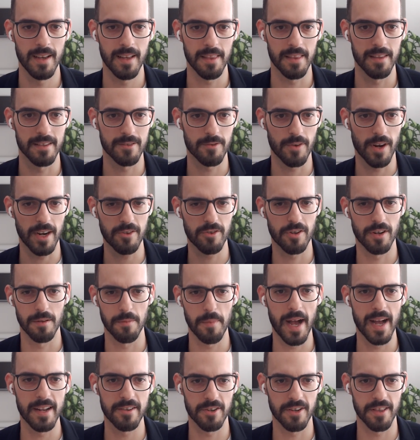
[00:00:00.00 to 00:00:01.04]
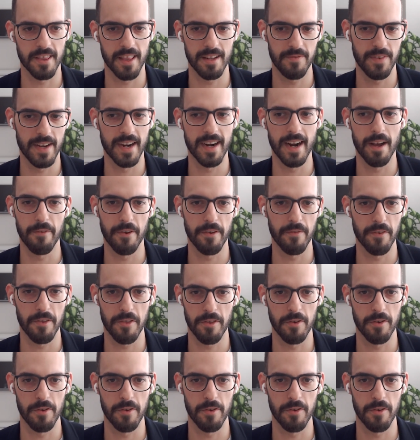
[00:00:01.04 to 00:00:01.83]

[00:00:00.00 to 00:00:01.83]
the structural margin that we are having with